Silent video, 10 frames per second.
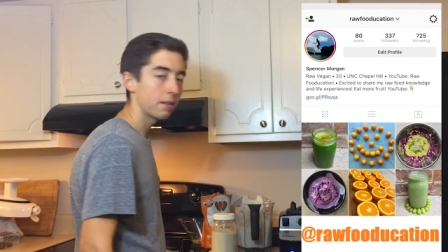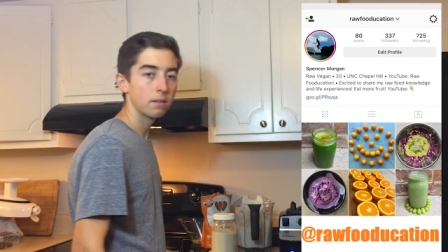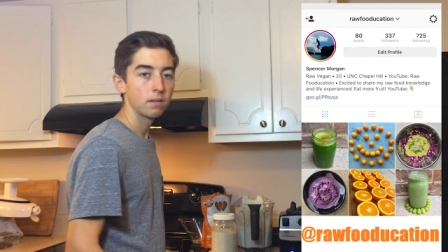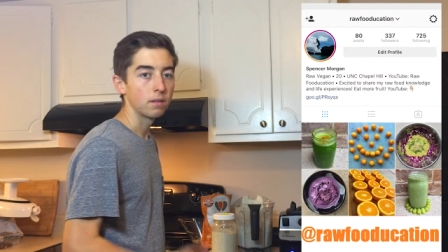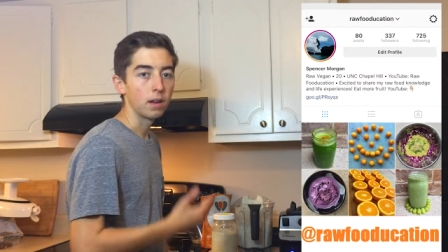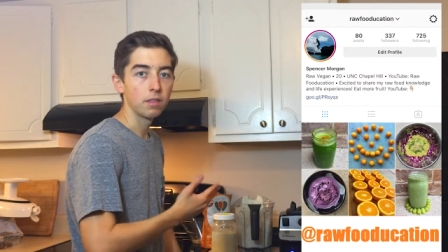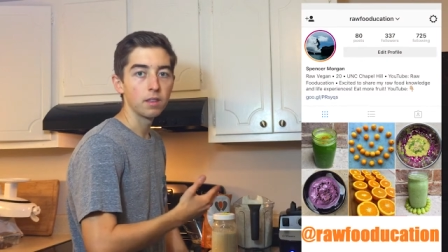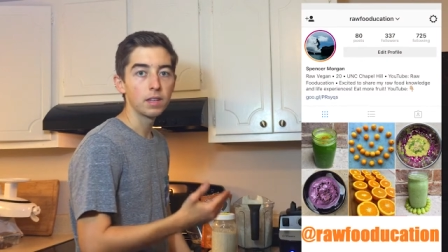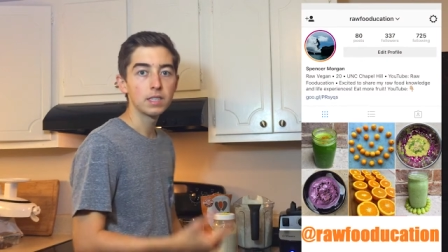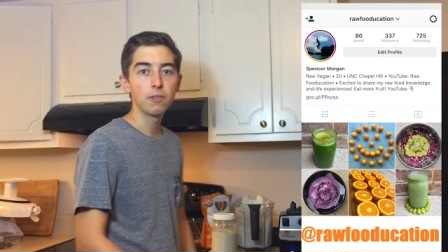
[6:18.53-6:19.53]
than that,
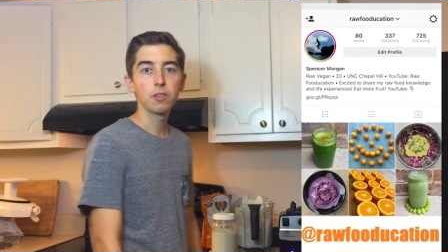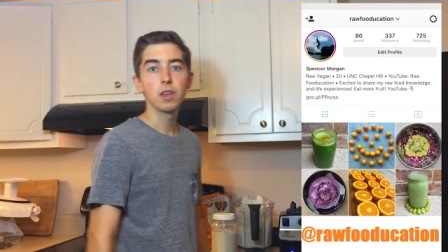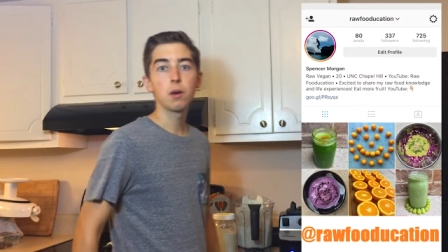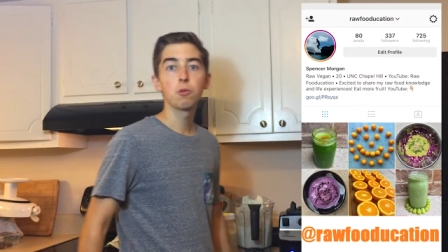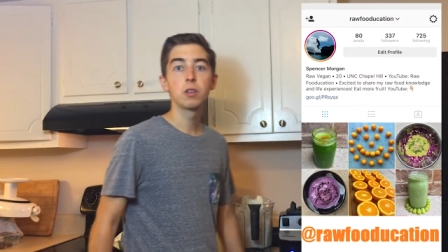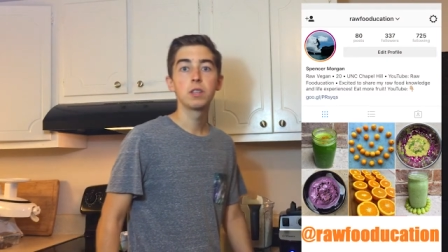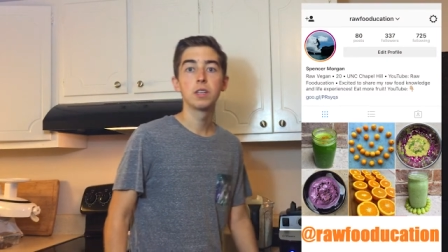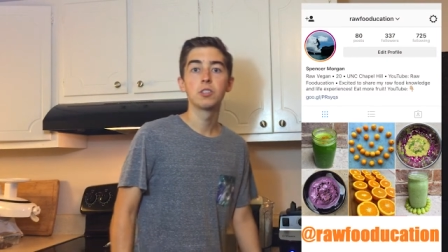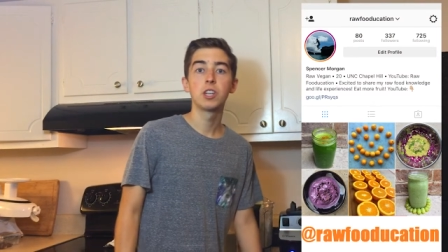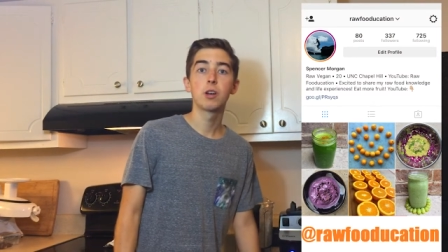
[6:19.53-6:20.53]
I think that's everything I
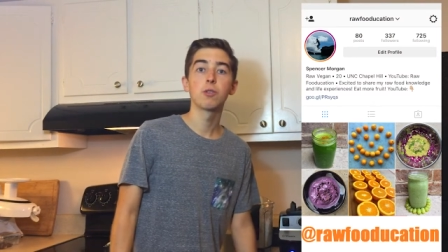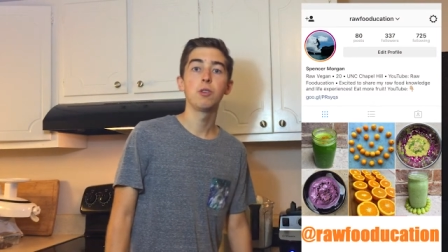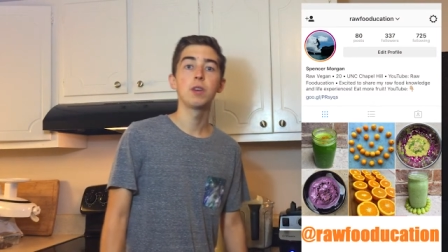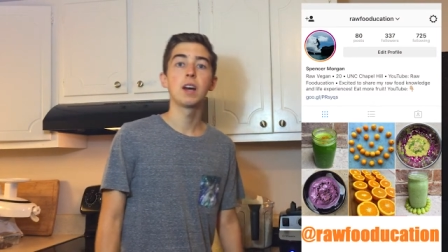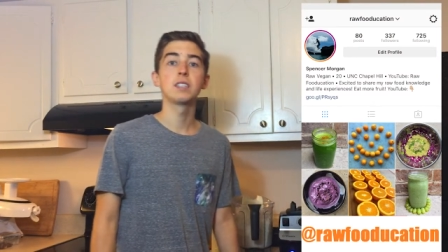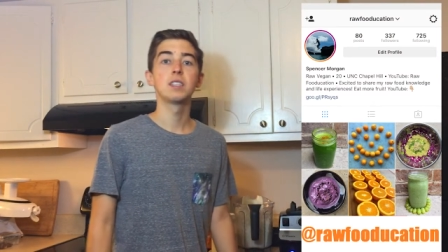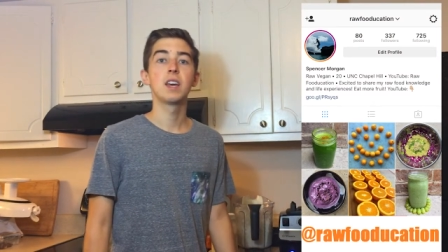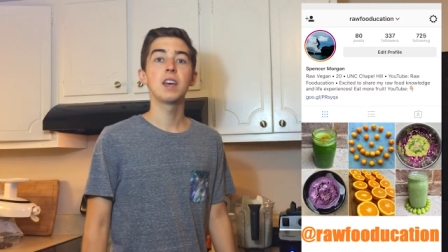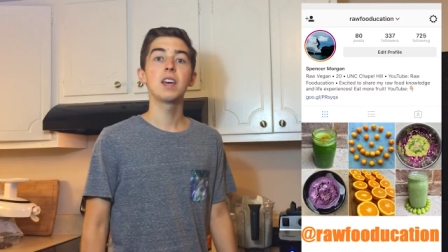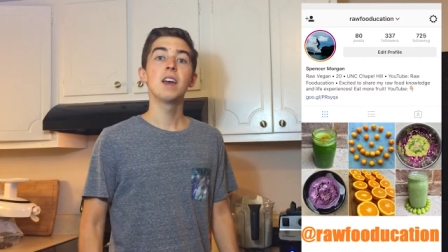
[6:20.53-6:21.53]
wanted to share with you
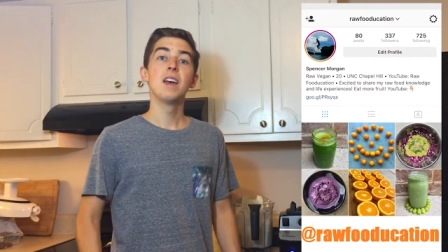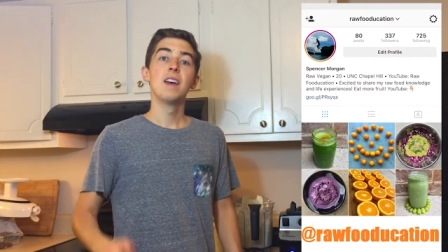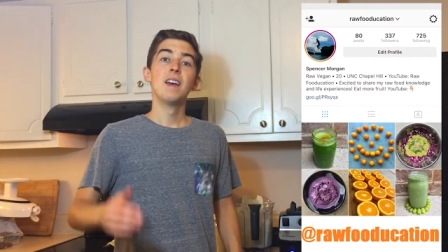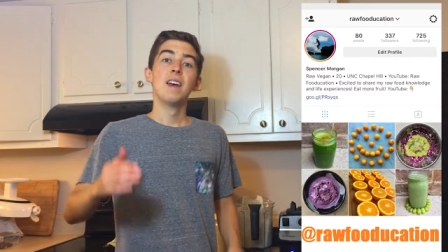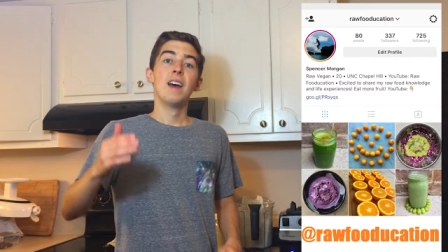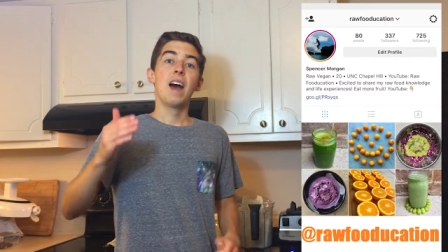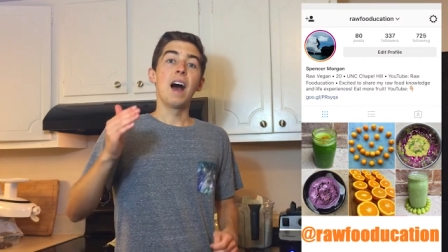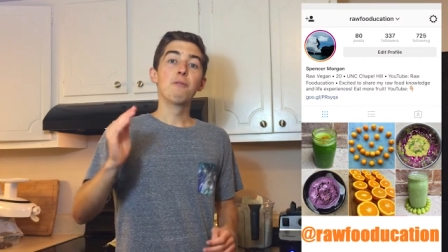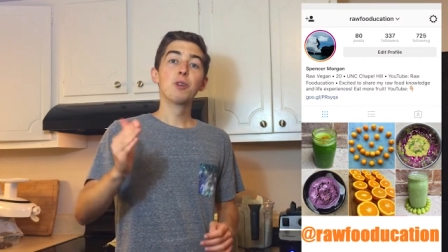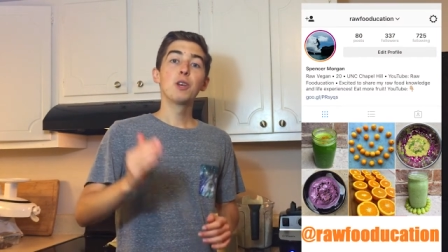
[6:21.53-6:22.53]
guys today.
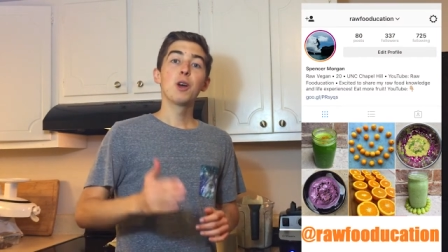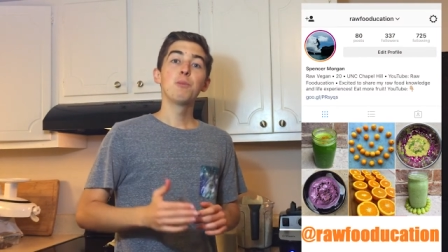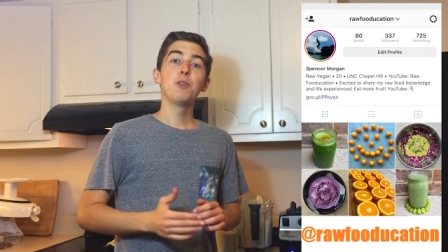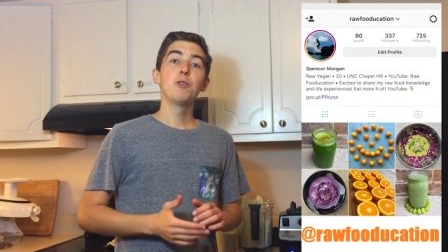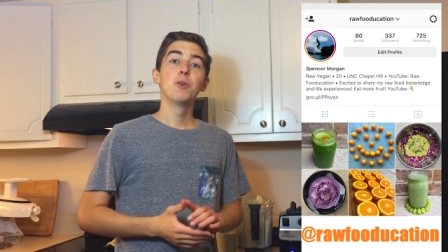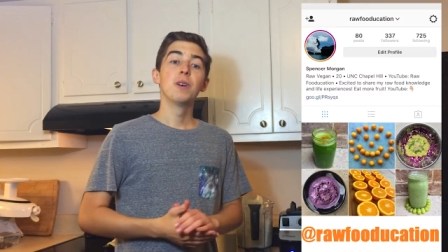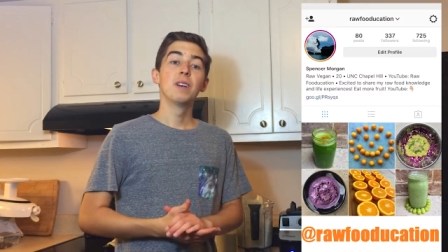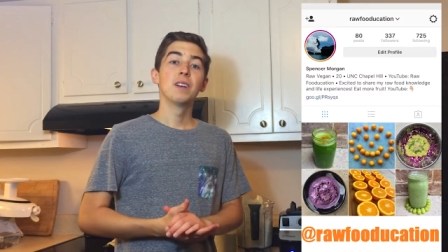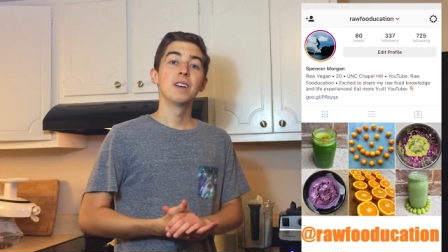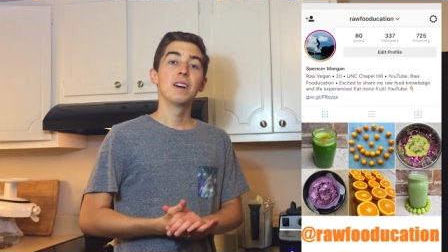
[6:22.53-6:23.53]
I really hope
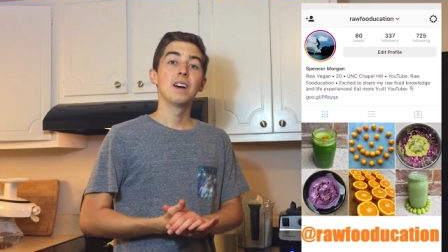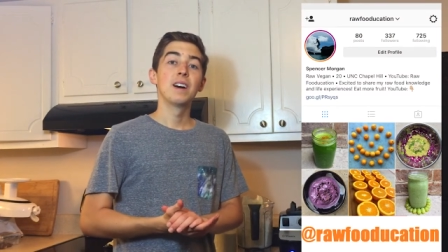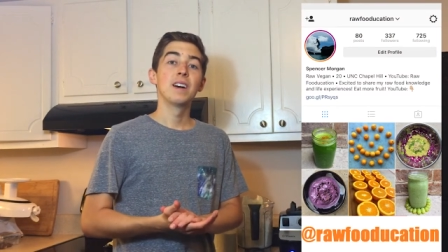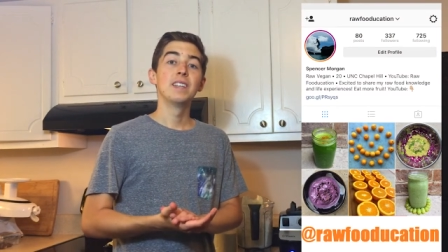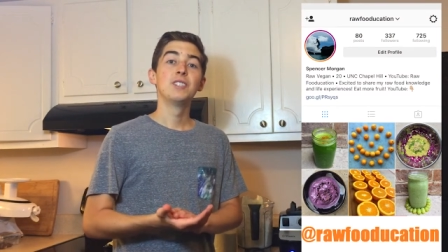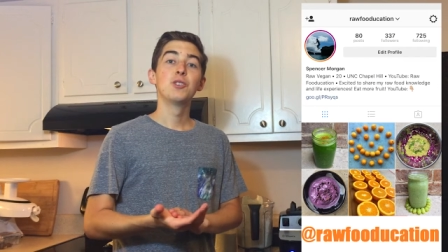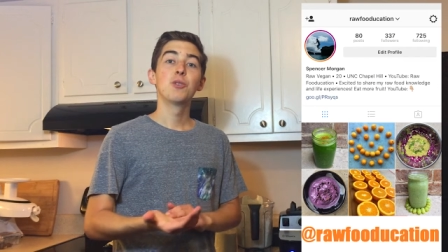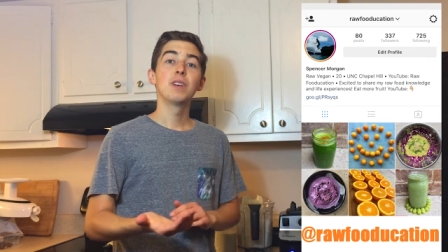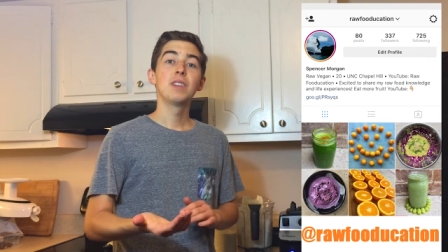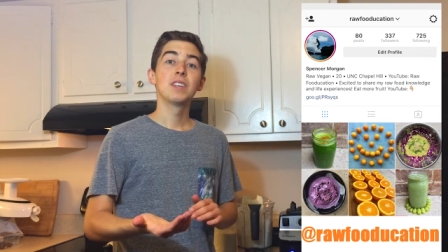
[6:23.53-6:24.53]
you
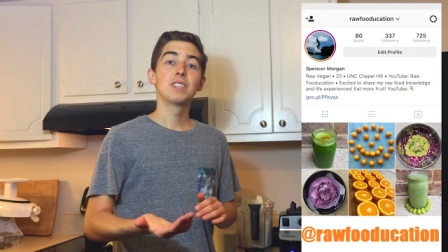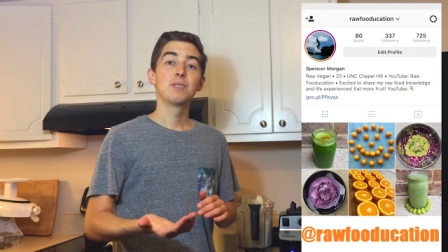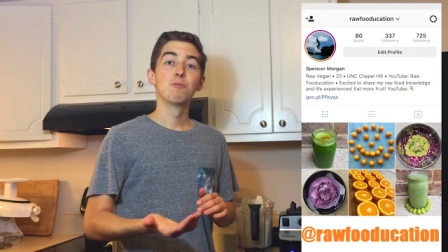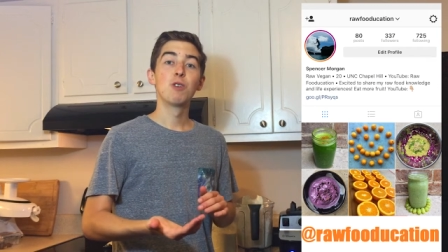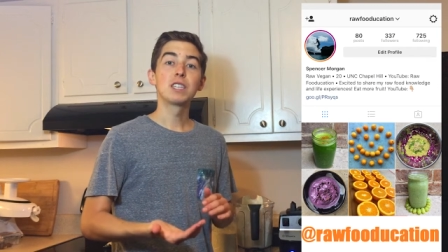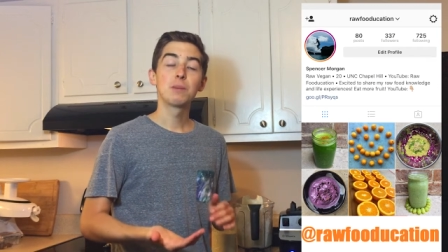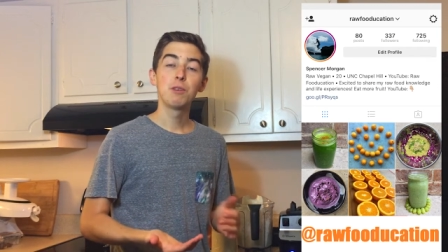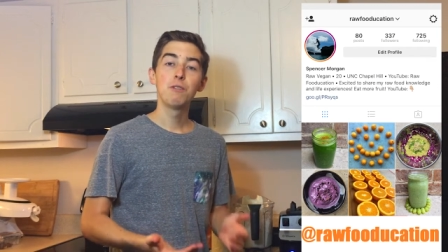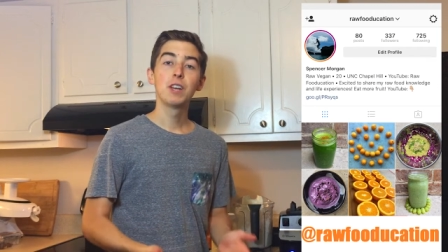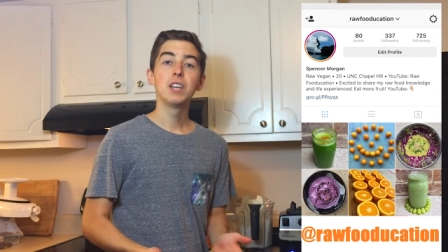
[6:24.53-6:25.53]
enjoyed this
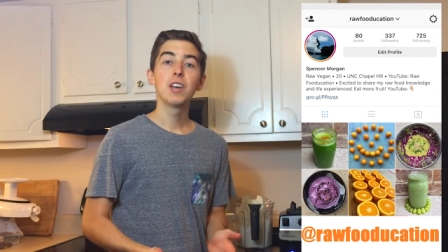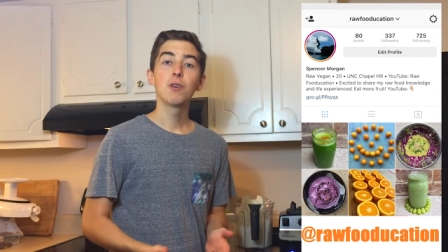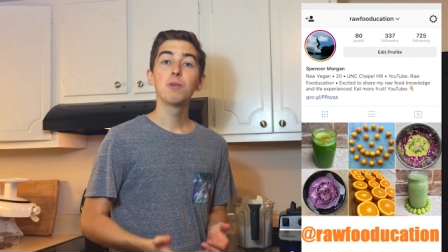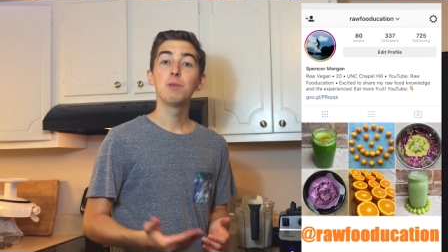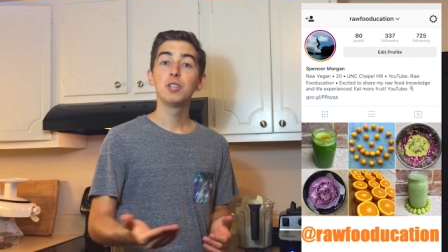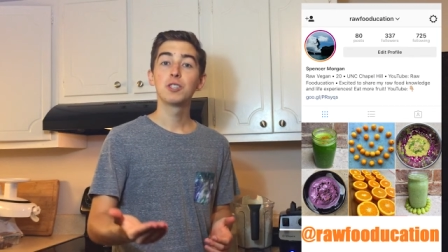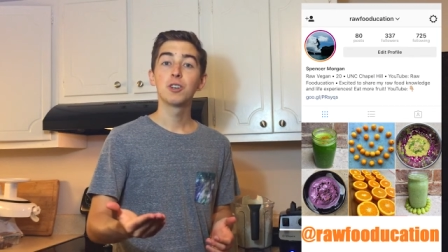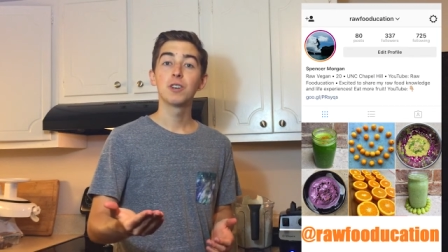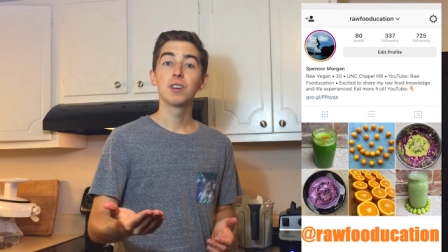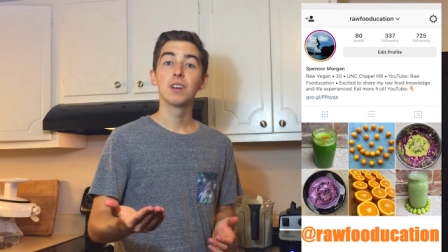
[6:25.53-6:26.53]
recipe video, and
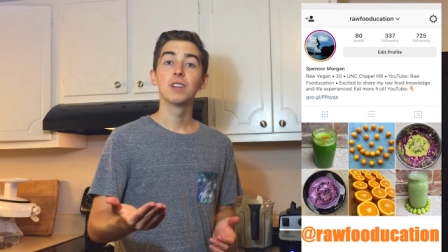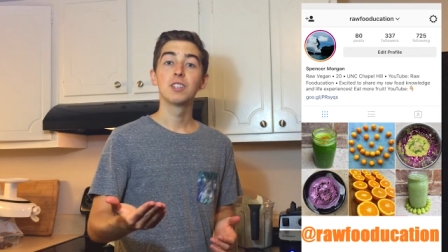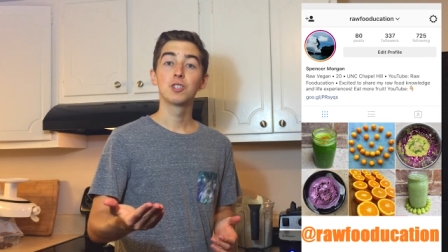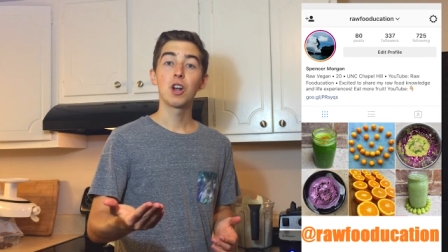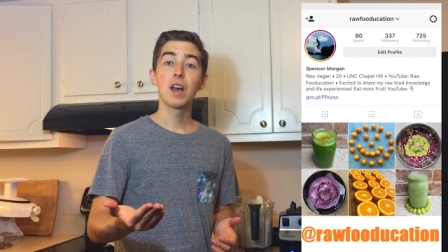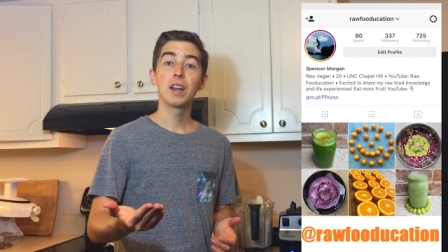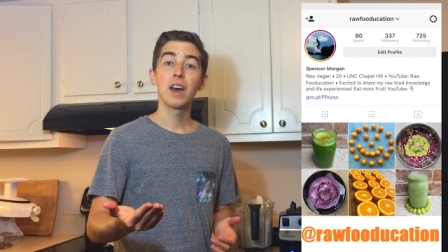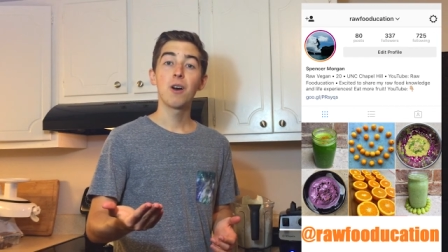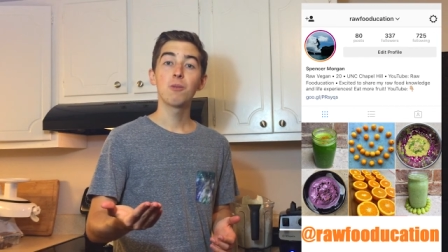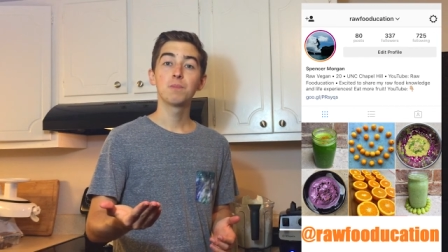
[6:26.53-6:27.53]
be sure to
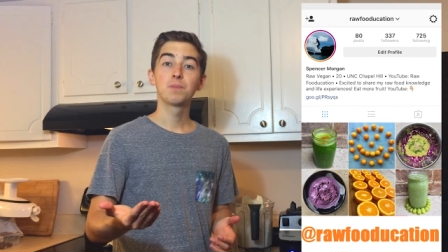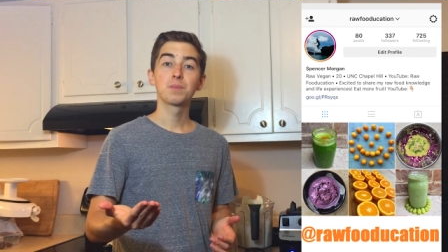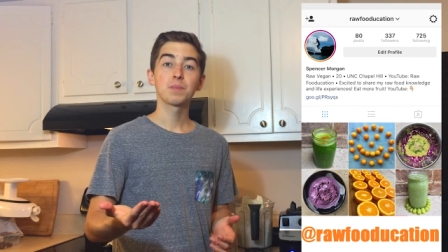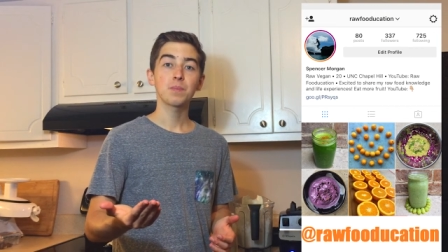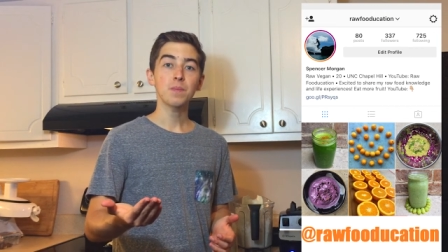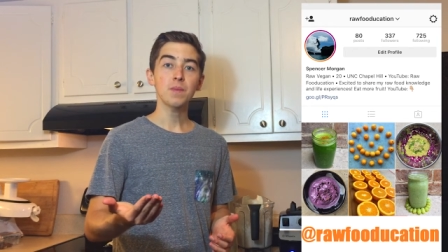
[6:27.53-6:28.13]
try it out.